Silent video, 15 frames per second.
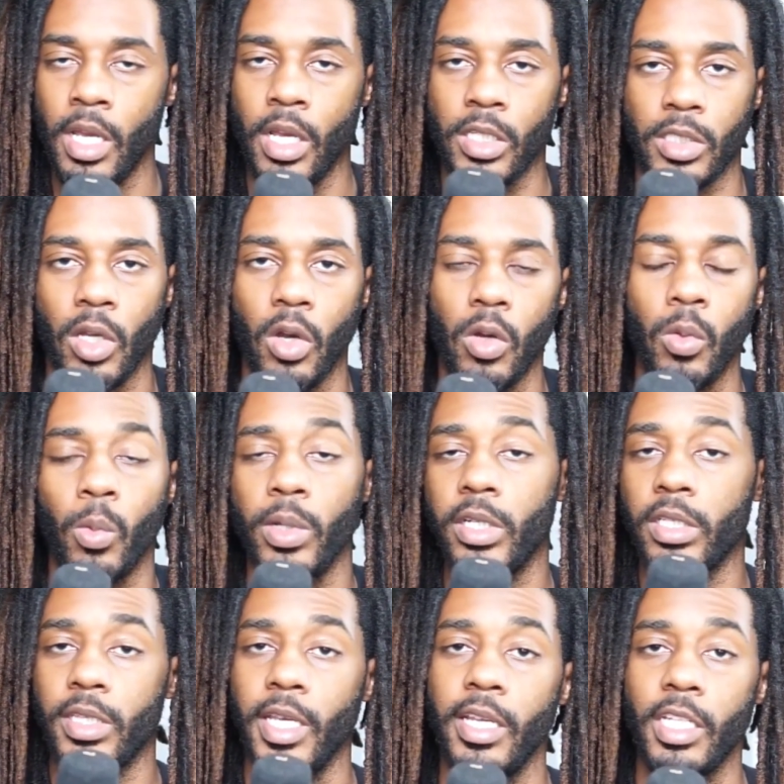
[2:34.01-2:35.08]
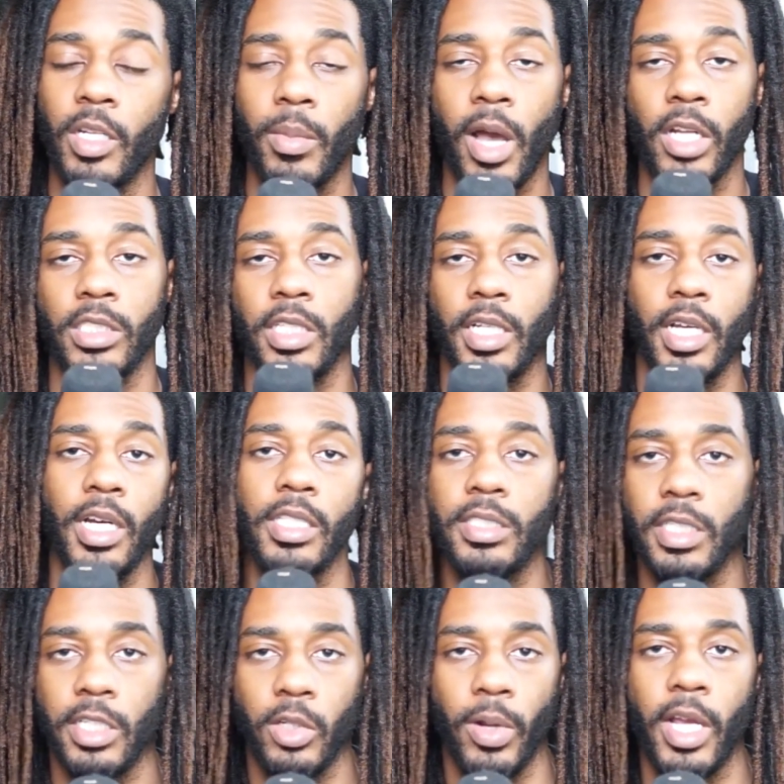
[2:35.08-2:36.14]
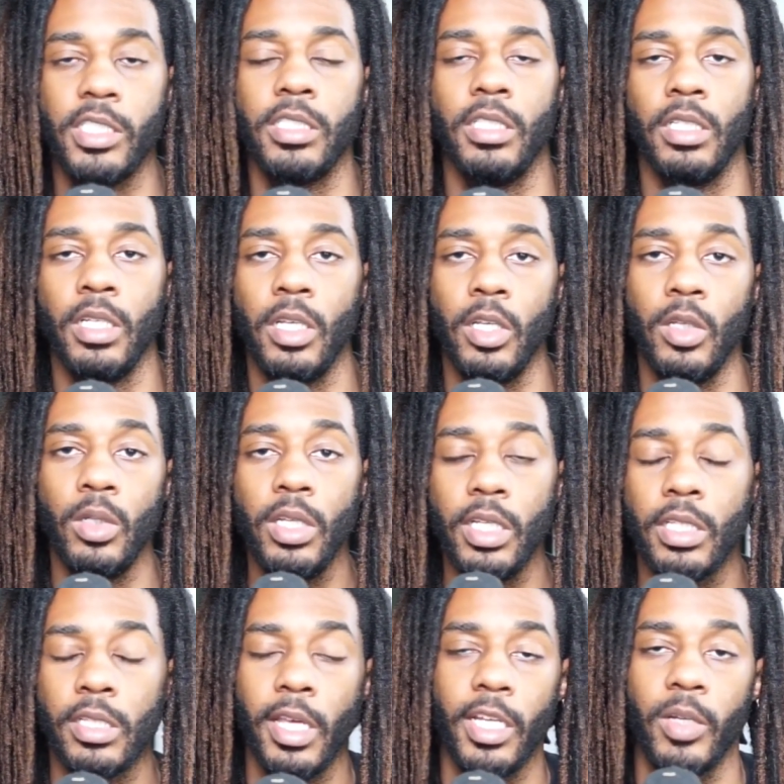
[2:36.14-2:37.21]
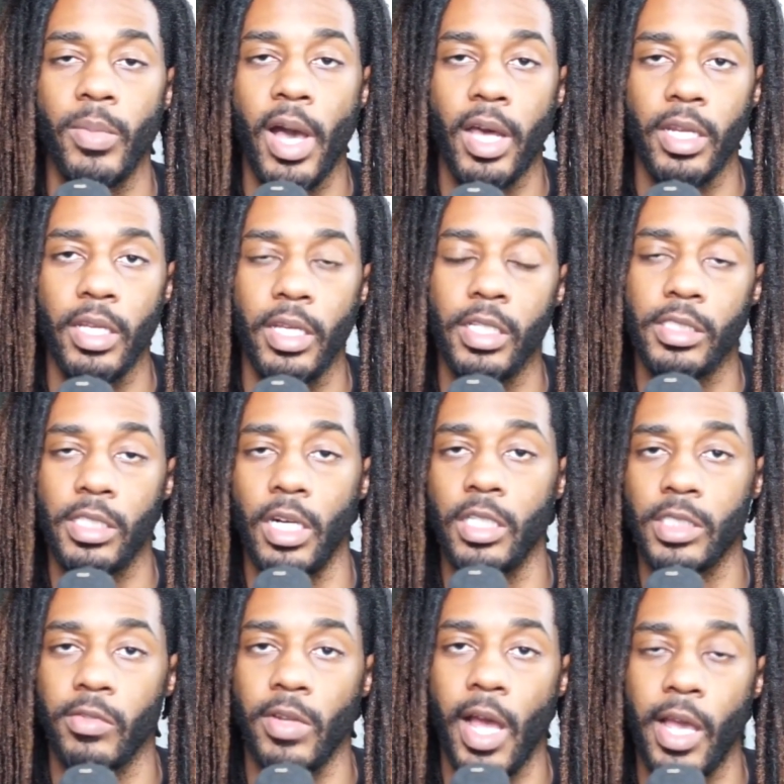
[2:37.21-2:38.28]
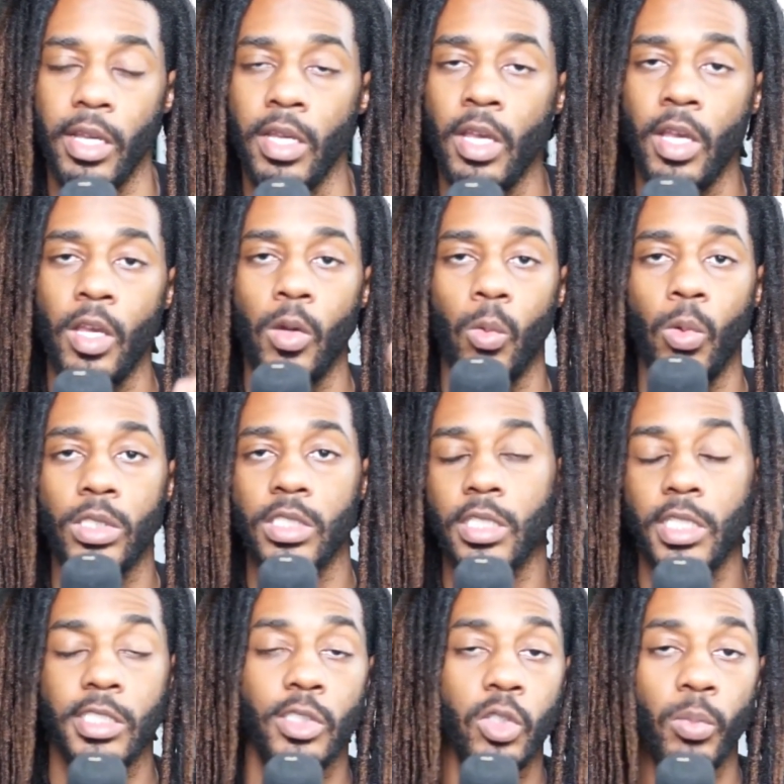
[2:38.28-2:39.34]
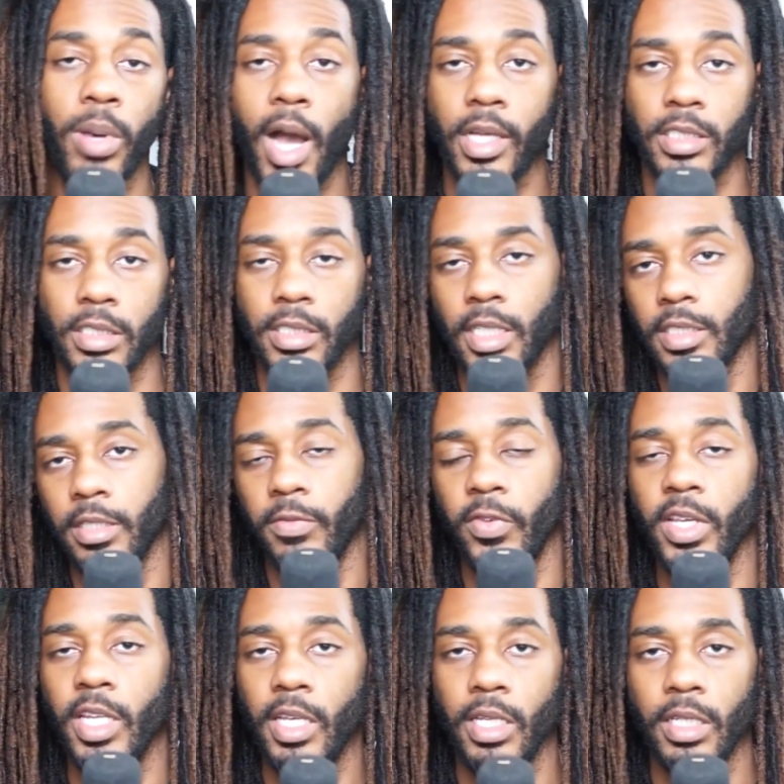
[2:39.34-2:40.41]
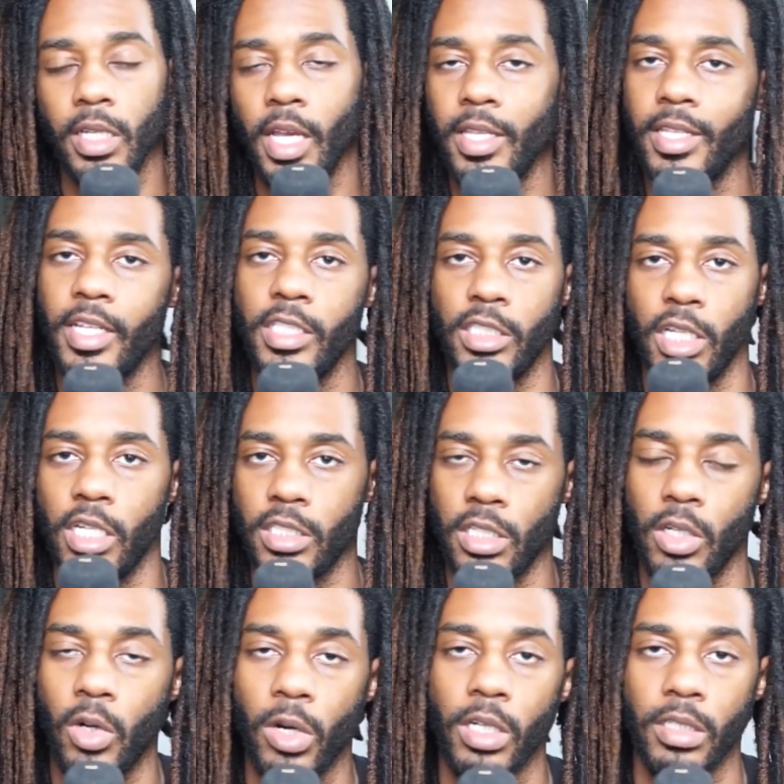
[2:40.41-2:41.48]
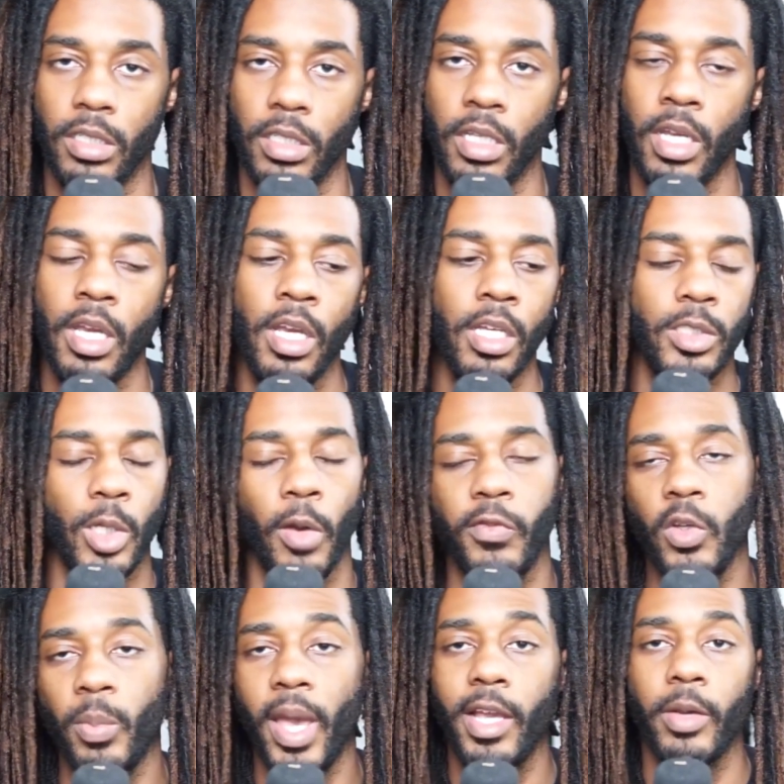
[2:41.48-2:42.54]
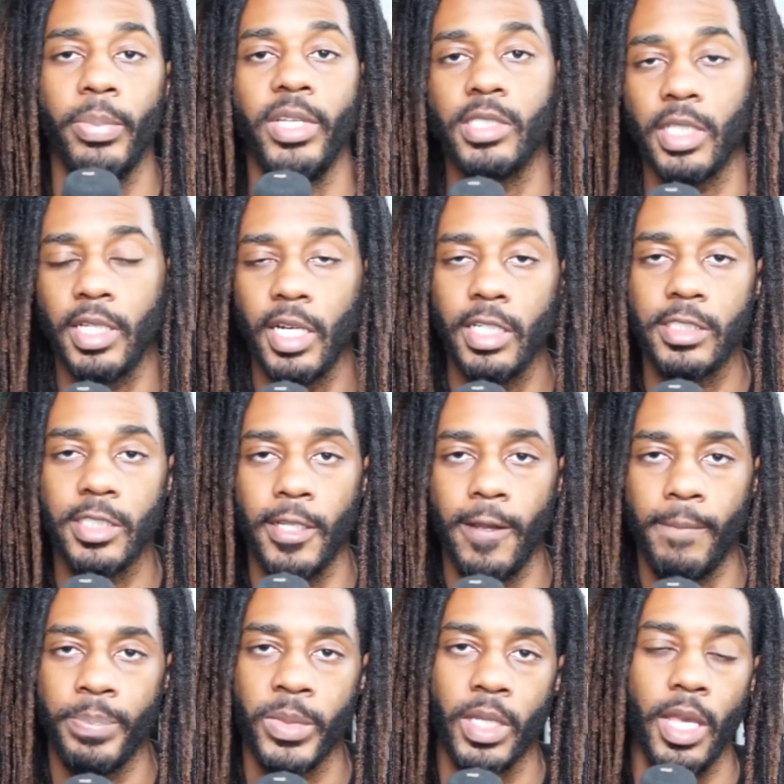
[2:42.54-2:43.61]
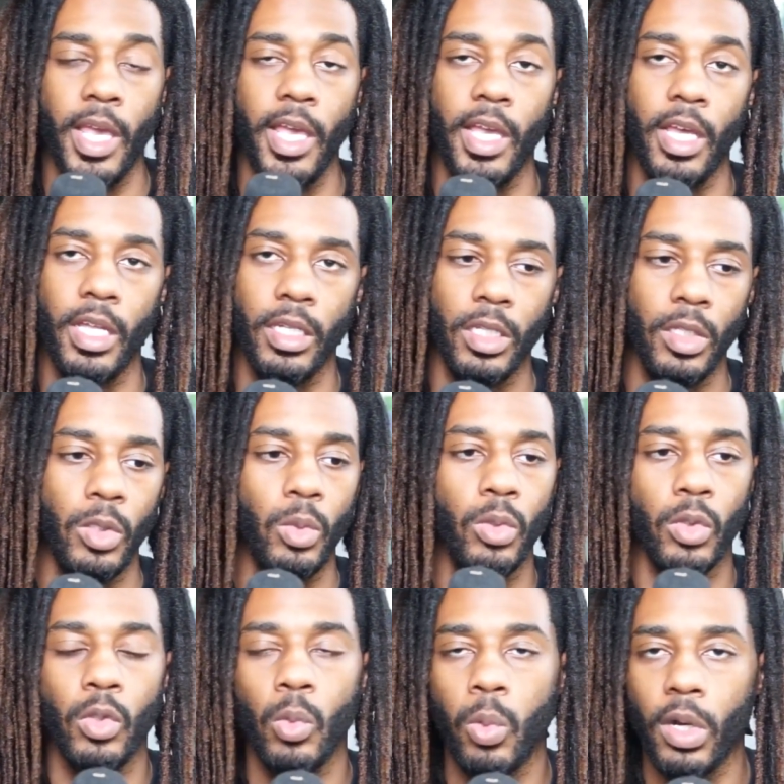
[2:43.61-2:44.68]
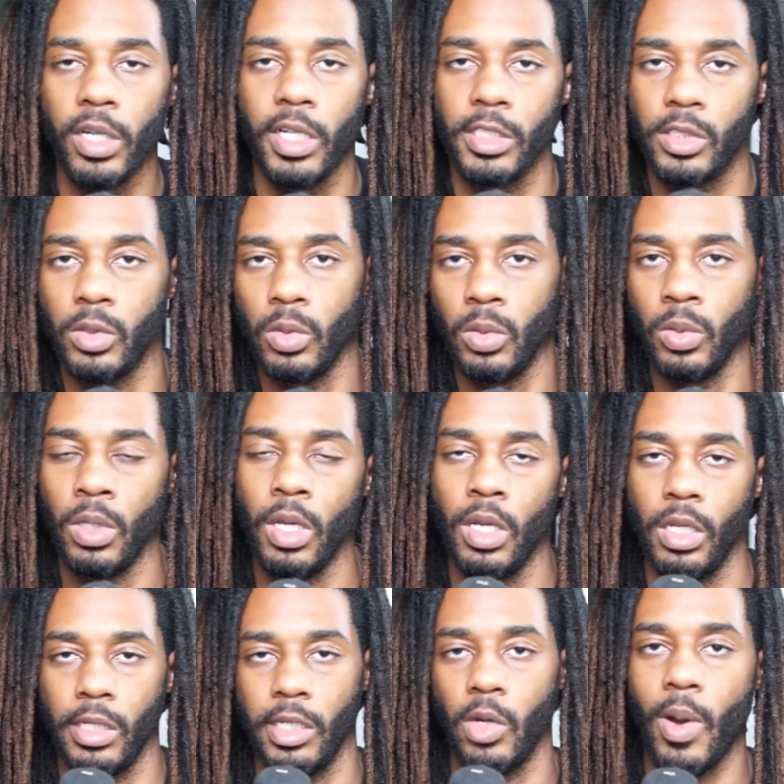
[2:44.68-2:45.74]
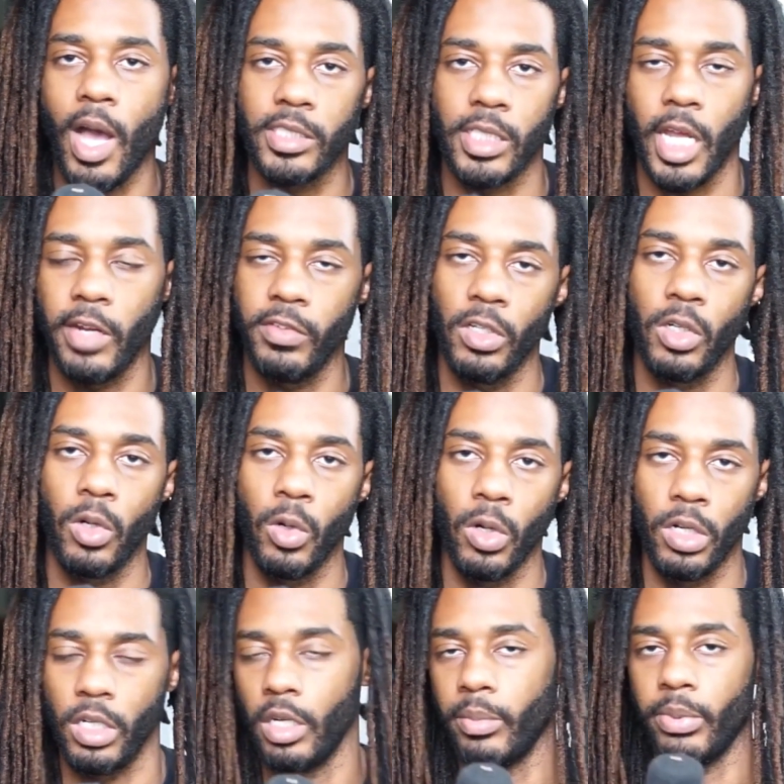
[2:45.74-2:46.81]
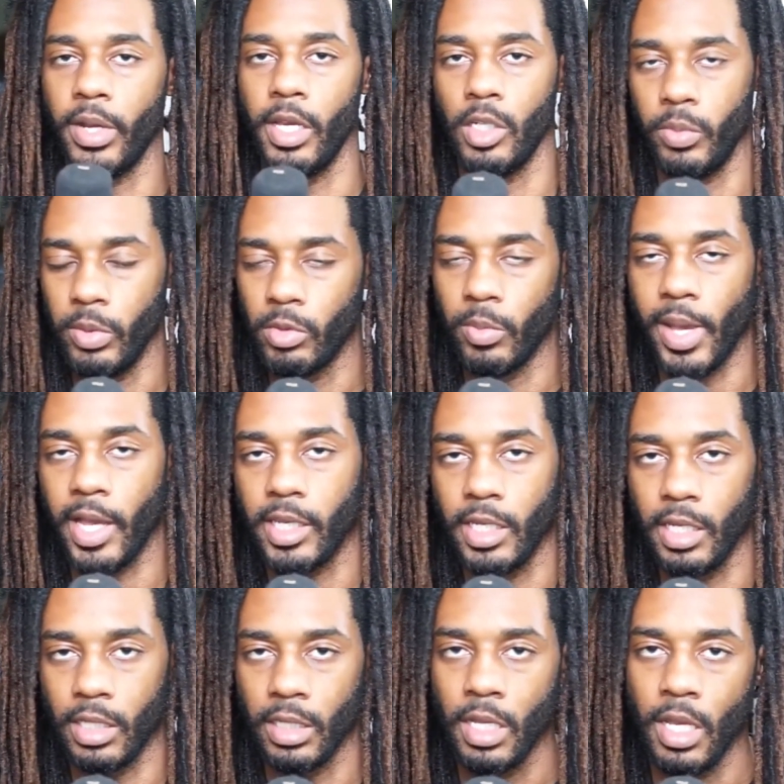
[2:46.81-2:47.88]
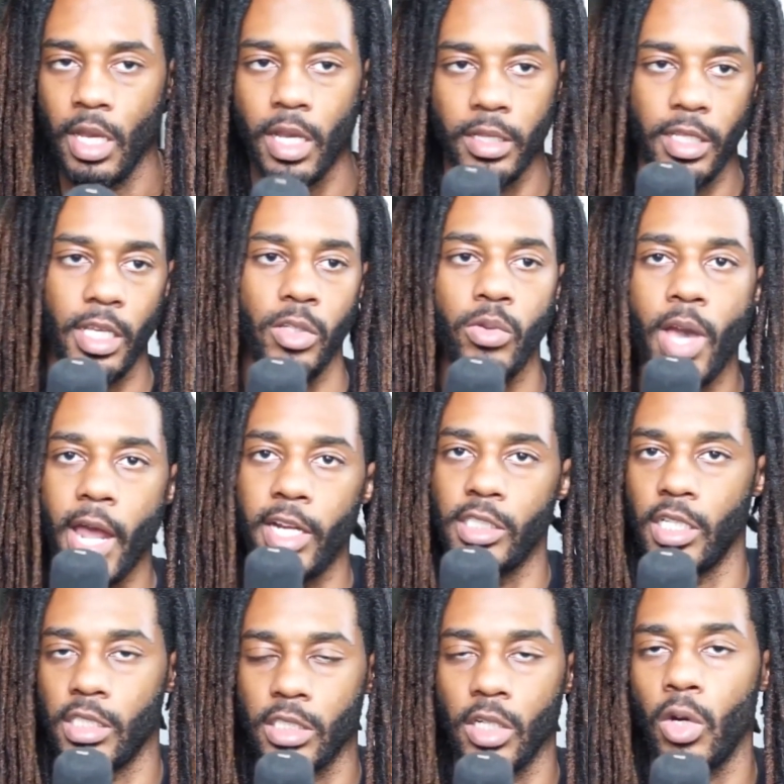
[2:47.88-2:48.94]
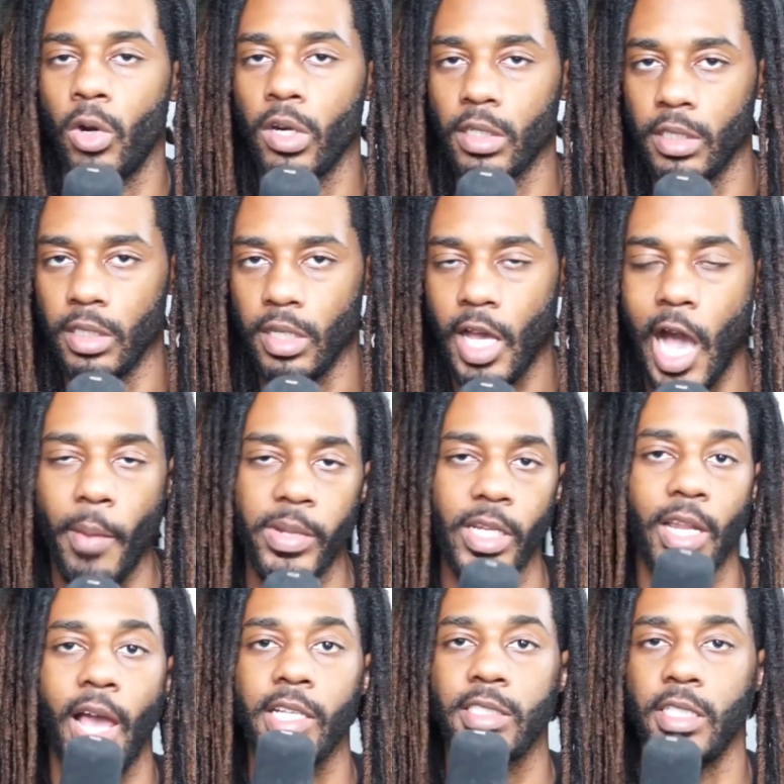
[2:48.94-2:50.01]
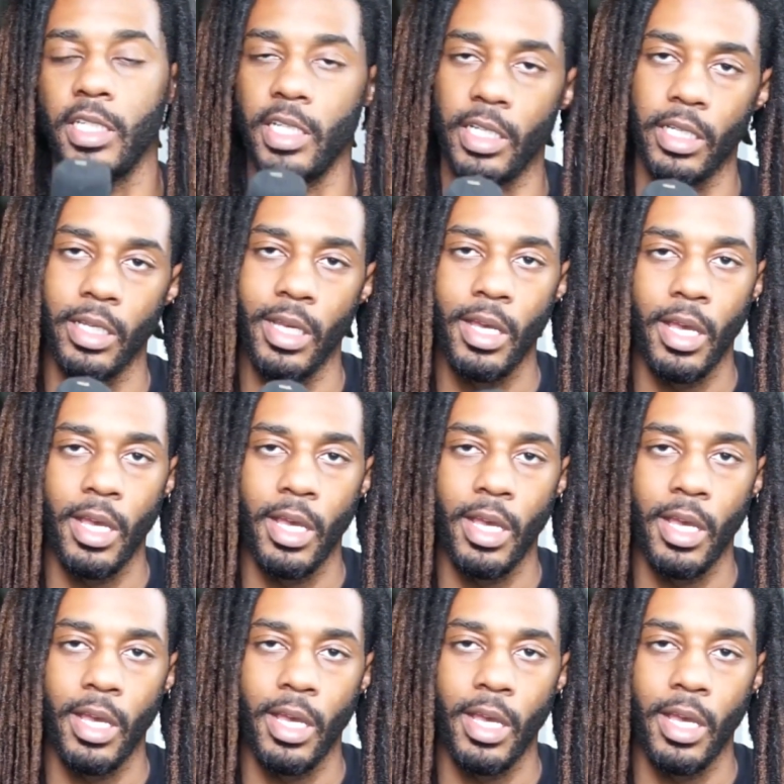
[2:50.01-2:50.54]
So when you're thinking about your content creation, you need to think about it in terms of like, which of these two boxes does it fit in, and then judge it accordingly. So if you make a piece of content and you do want it to go outside of your core and bring new people back in, then you got to judge it accordingly. How many likes did it get?